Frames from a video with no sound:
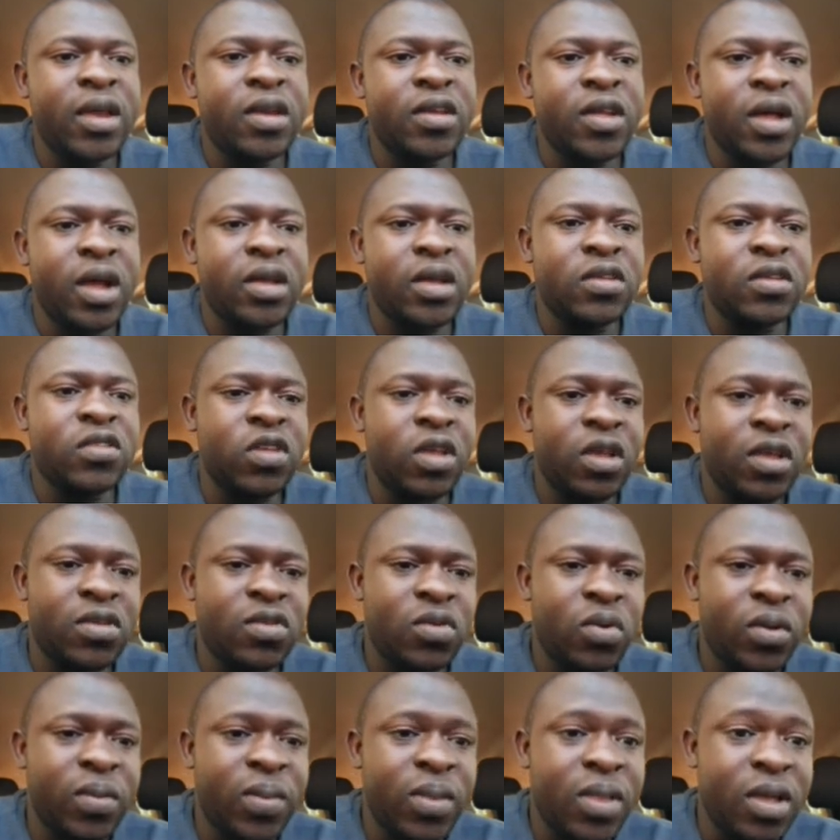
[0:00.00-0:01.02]
And I
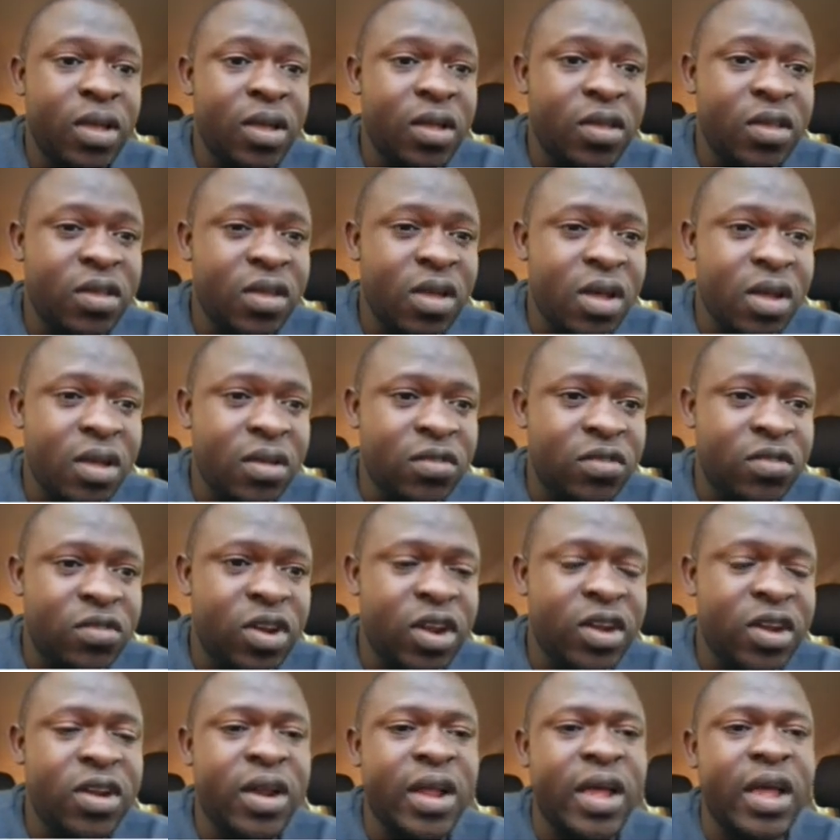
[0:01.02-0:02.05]
said on the
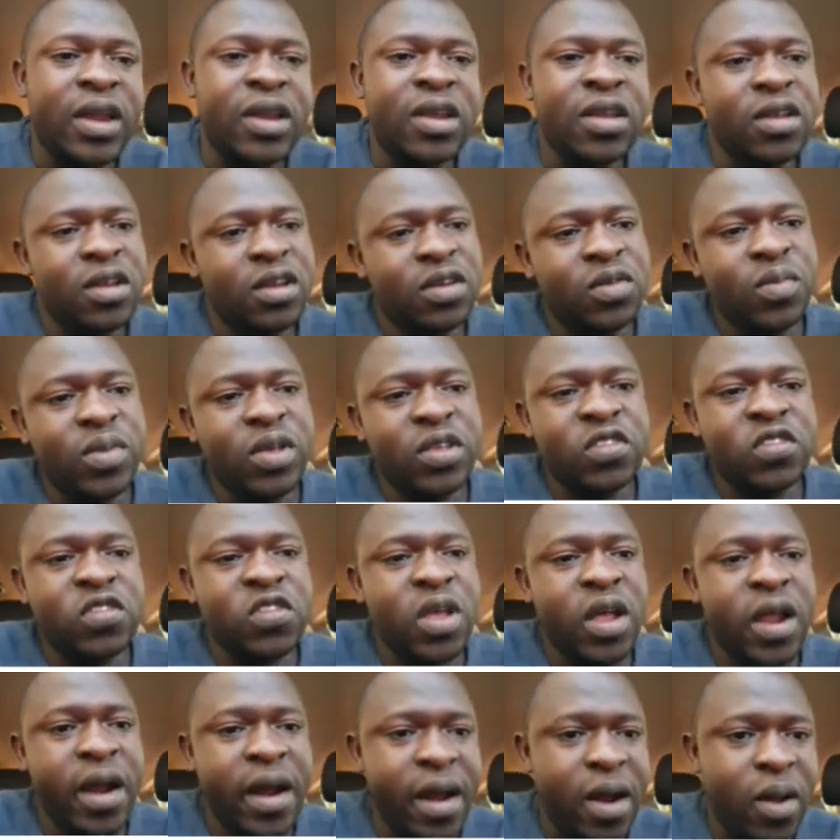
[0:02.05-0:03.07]
straight line, it
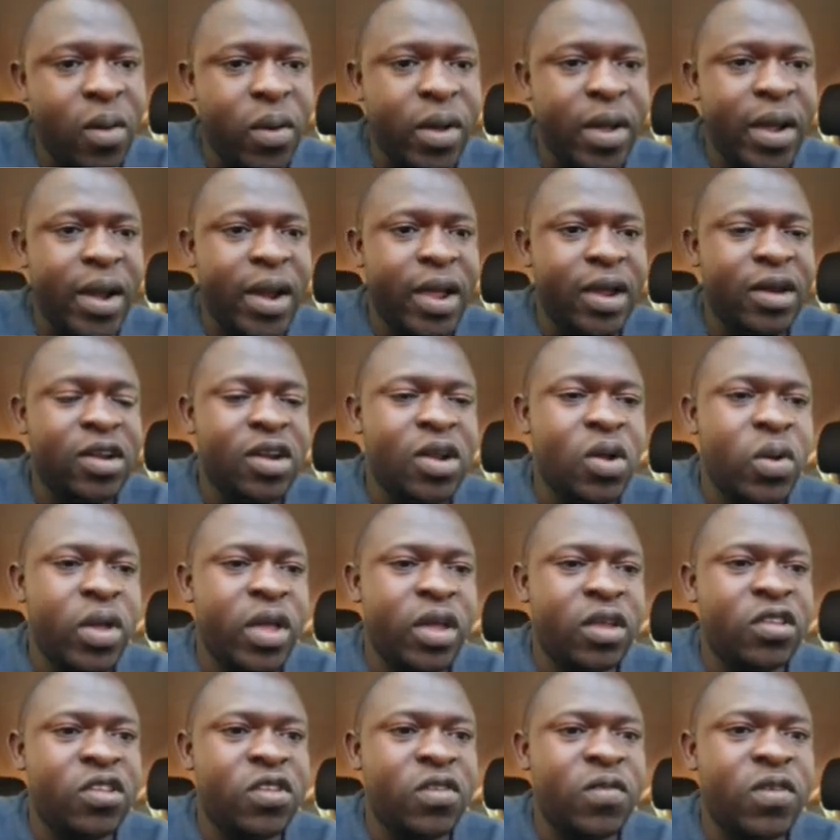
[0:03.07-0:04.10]
means no
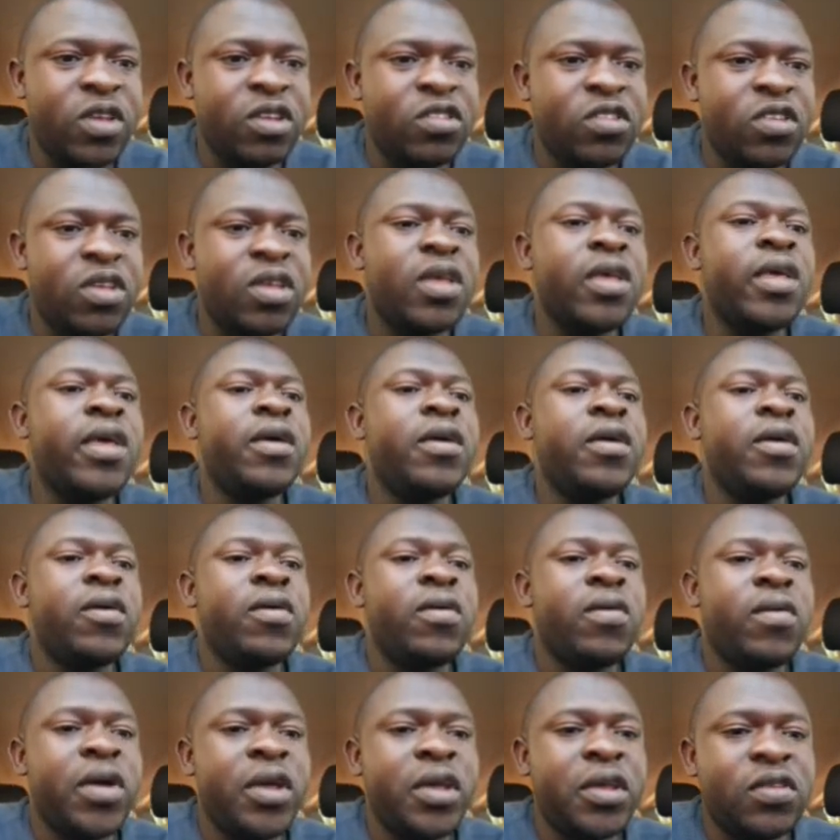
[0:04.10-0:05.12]
electrical activity,
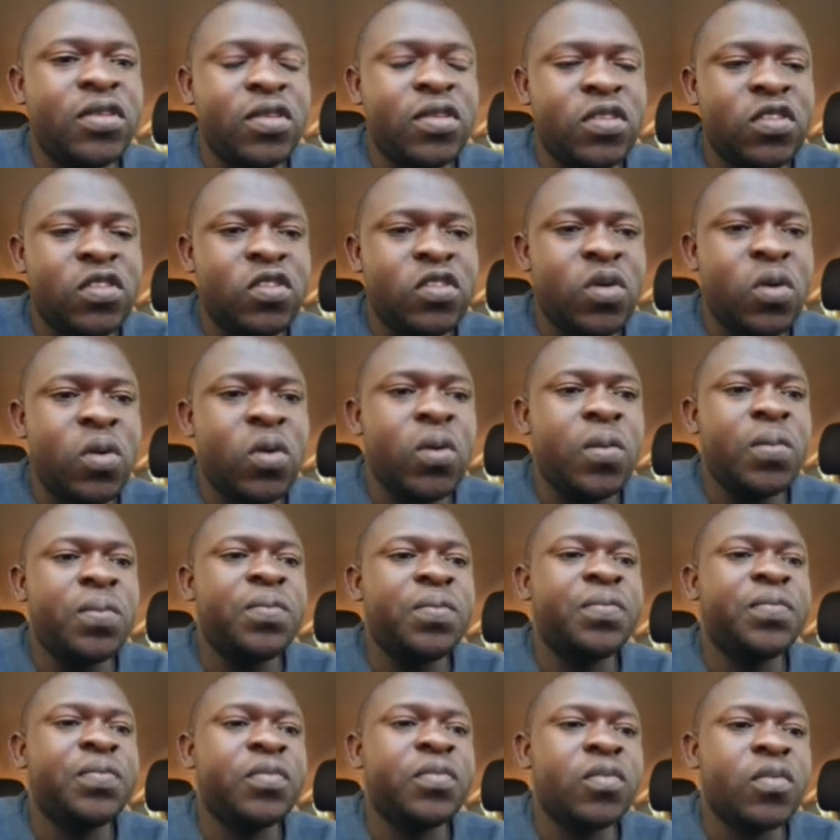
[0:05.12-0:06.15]
right?
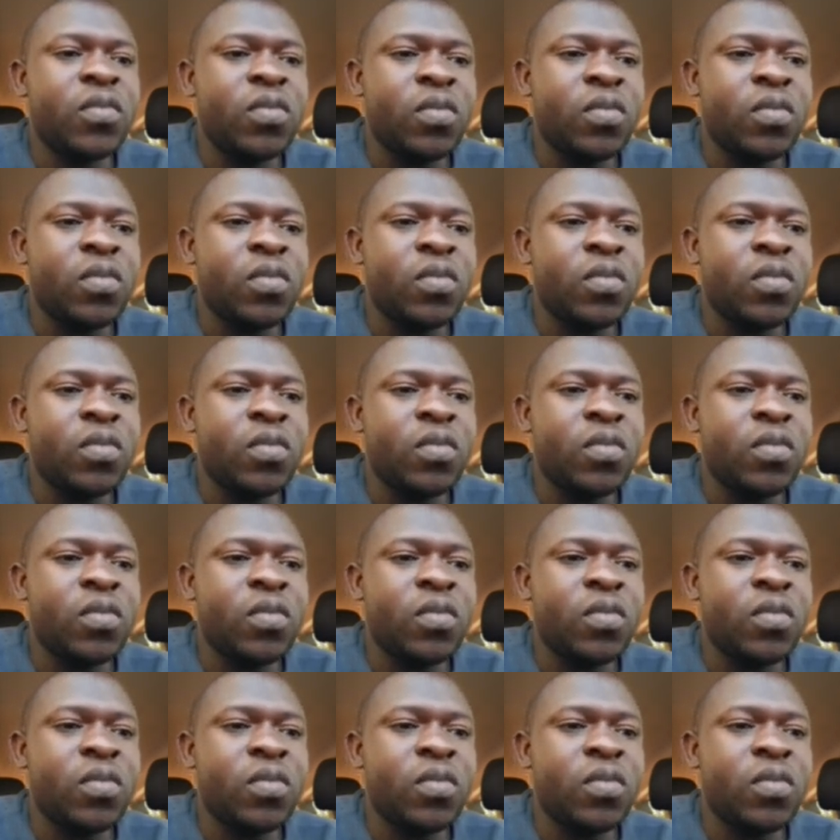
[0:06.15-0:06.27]
So